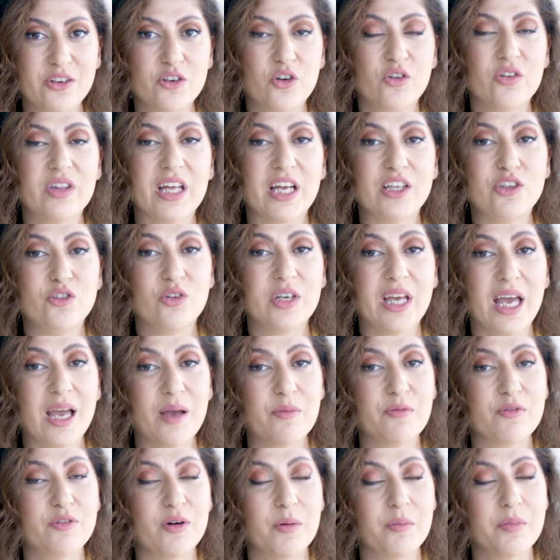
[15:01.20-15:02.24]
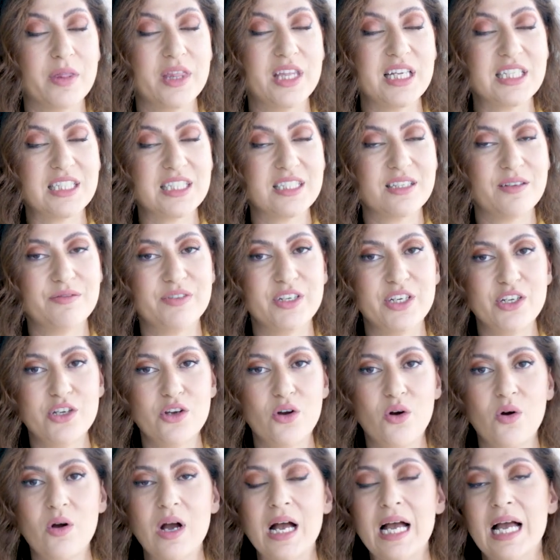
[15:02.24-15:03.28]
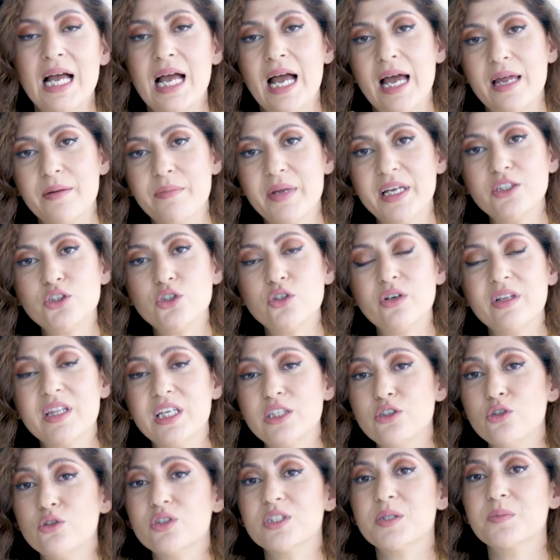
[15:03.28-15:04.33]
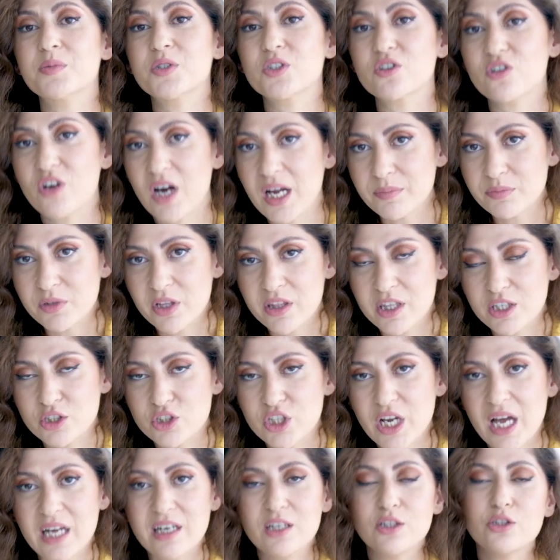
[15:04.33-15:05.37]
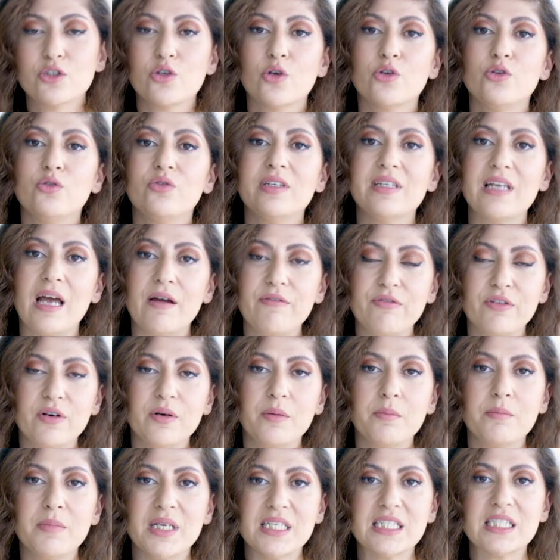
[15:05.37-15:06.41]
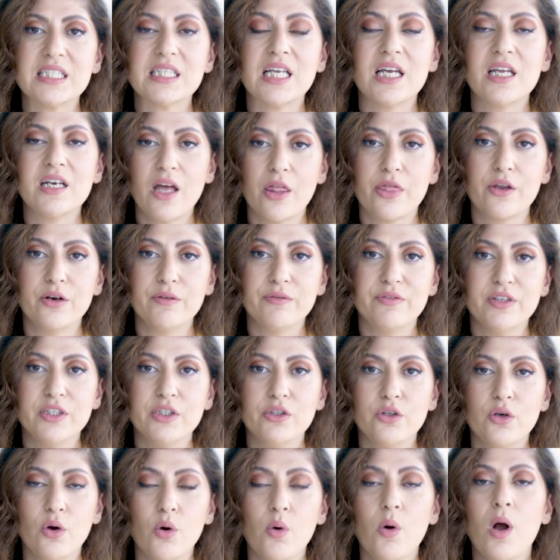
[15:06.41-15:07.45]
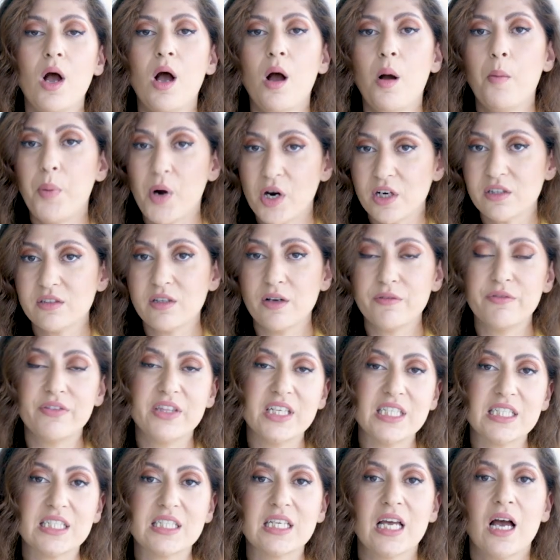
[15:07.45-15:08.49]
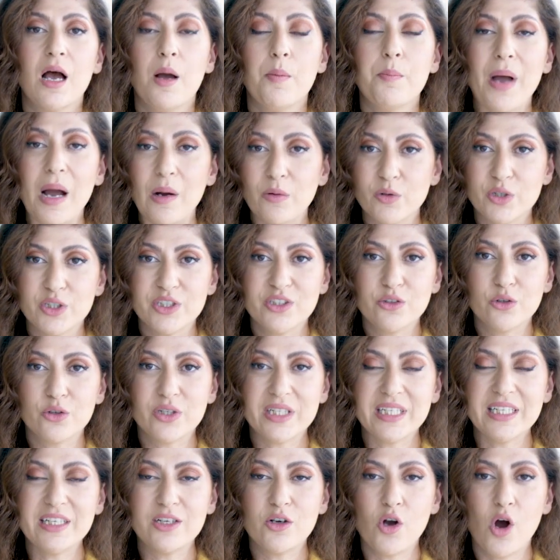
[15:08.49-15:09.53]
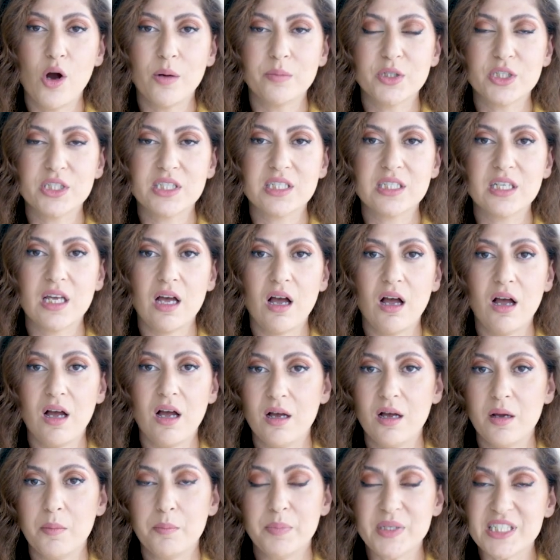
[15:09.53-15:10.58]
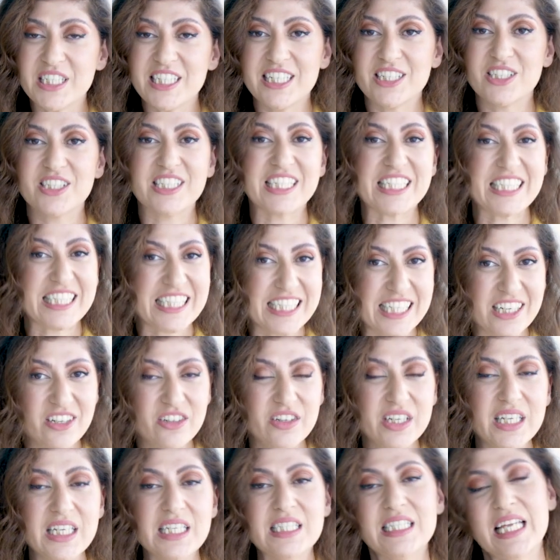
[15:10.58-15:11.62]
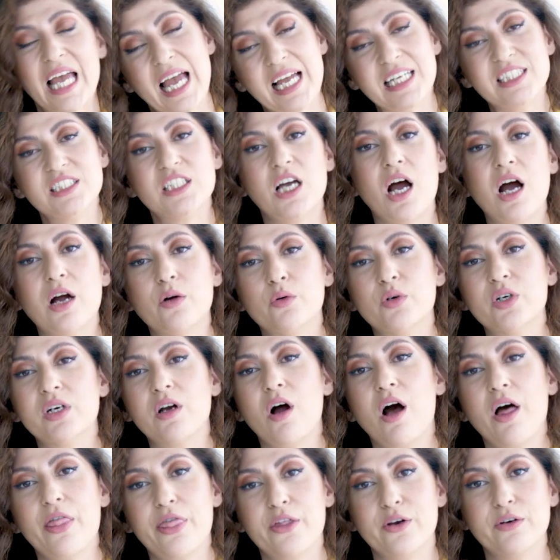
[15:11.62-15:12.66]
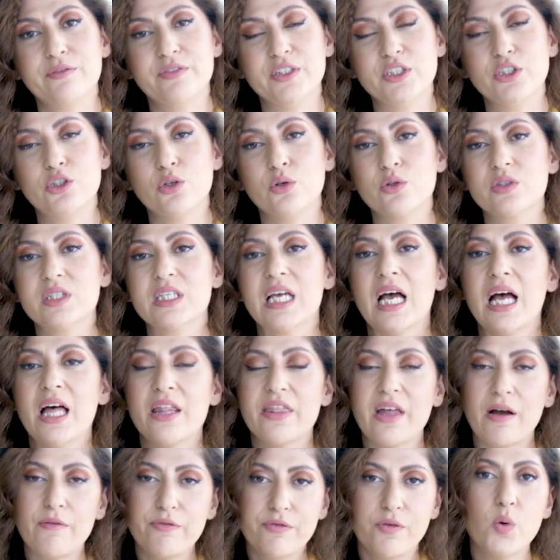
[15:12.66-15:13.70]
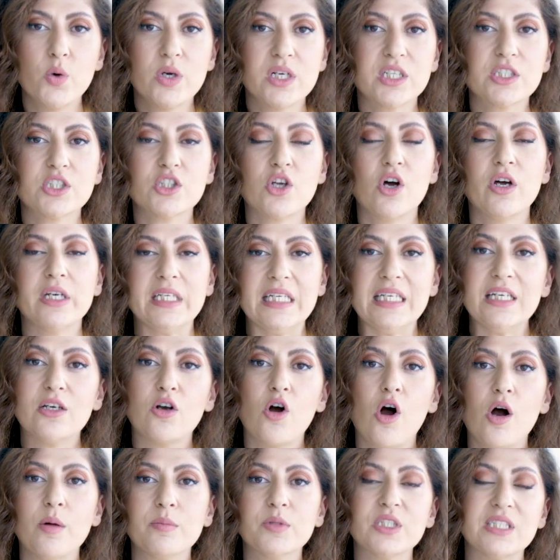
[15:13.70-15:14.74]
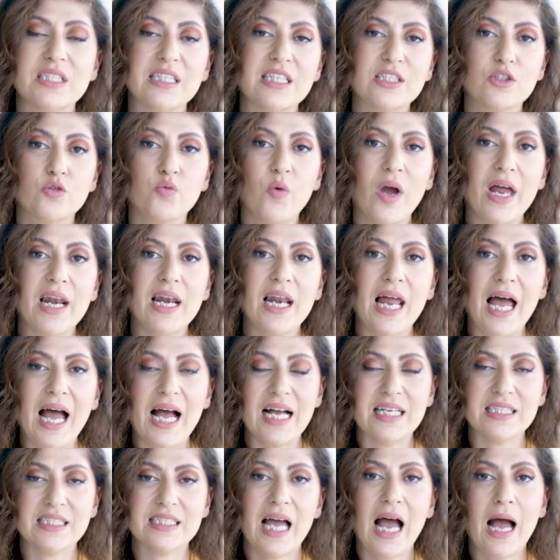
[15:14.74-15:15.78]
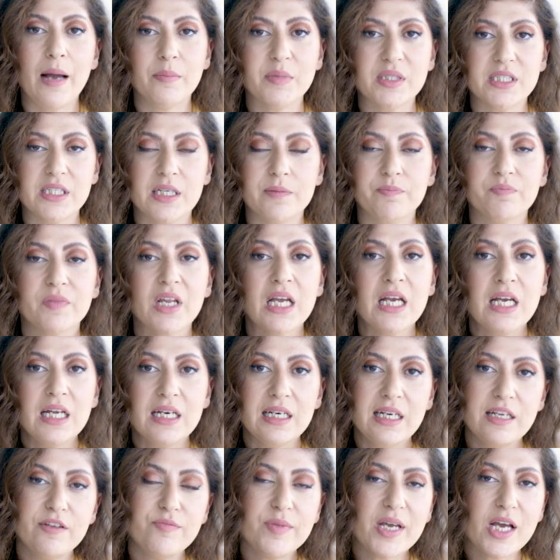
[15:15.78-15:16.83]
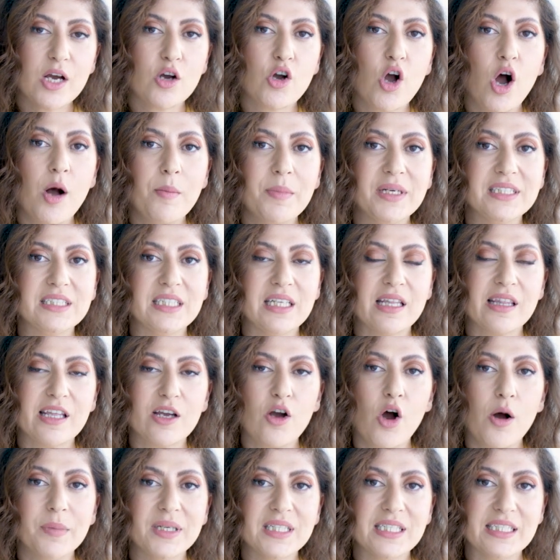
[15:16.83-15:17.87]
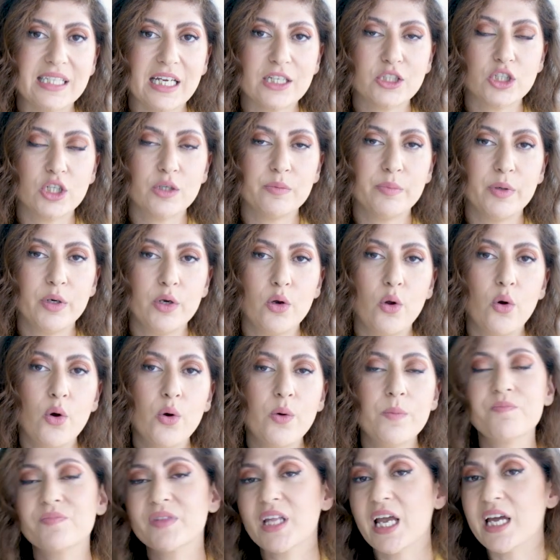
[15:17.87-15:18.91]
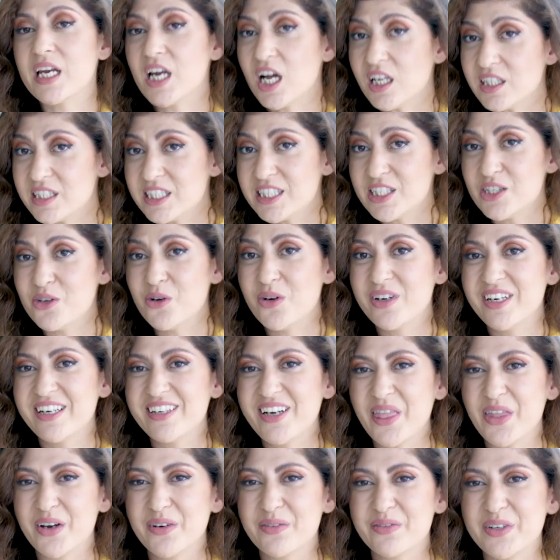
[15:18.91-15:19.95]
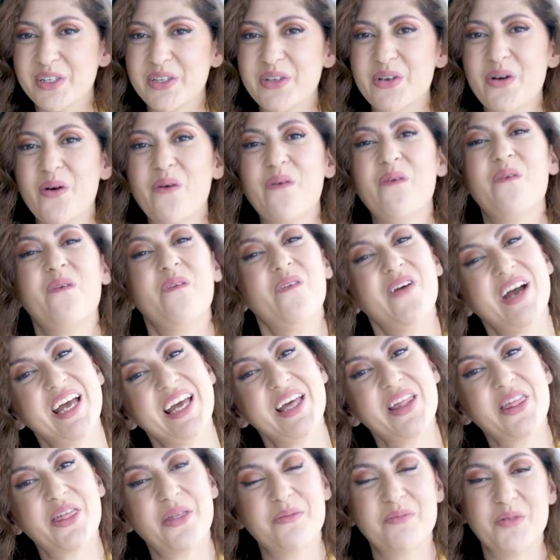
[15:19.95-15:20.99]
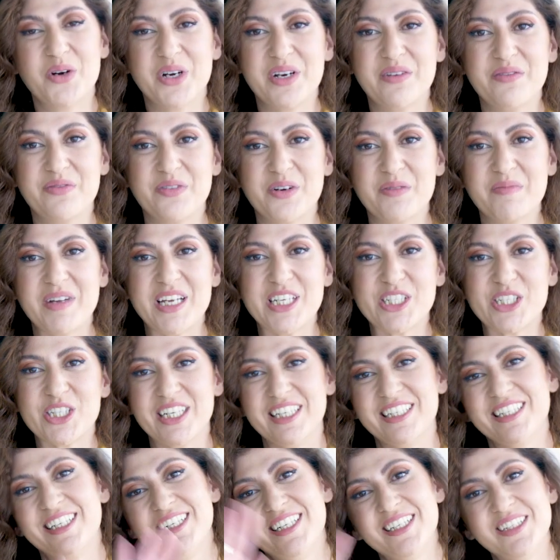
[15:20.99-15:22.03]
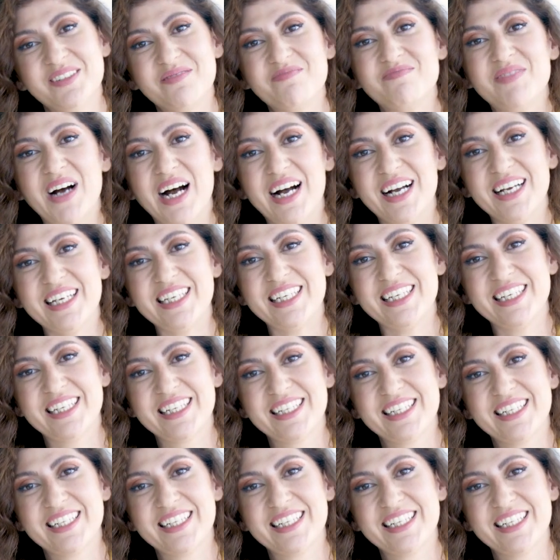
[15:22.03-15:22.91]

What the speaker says: know that you came from this video, and make sure that you subscribe to the channel so you never miss another video, part of this Power Your Ecommerce Business series and our other videos that focus on e-commerce as well as Amazon. Leave me a comment in the comment section below, and I'll see you in another video with more information. Bye.